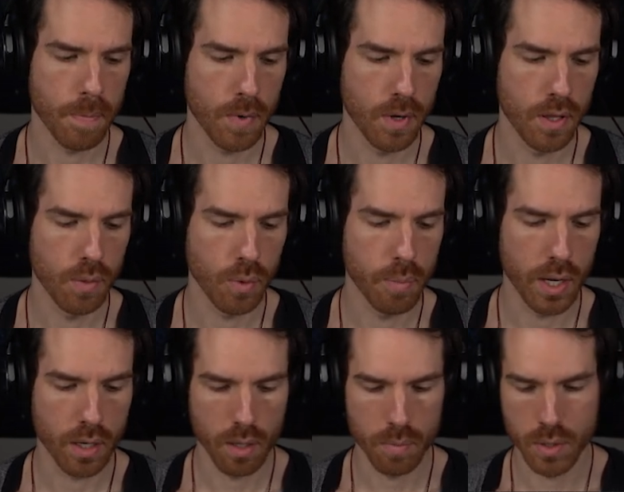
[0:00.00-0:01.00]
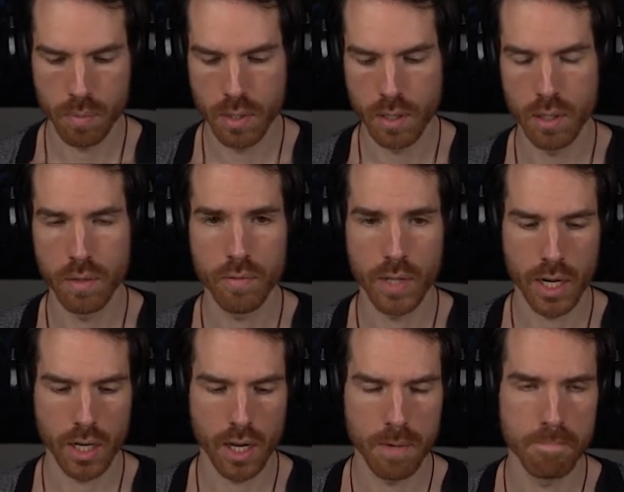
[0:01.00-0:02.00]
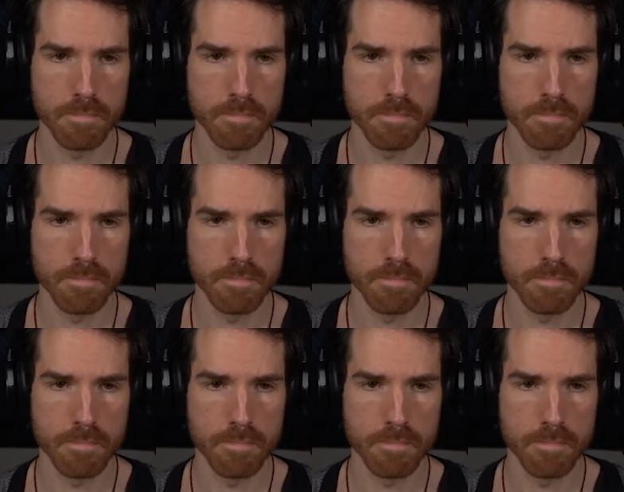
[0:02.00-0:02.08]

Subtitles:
And then we're back up to B flat again.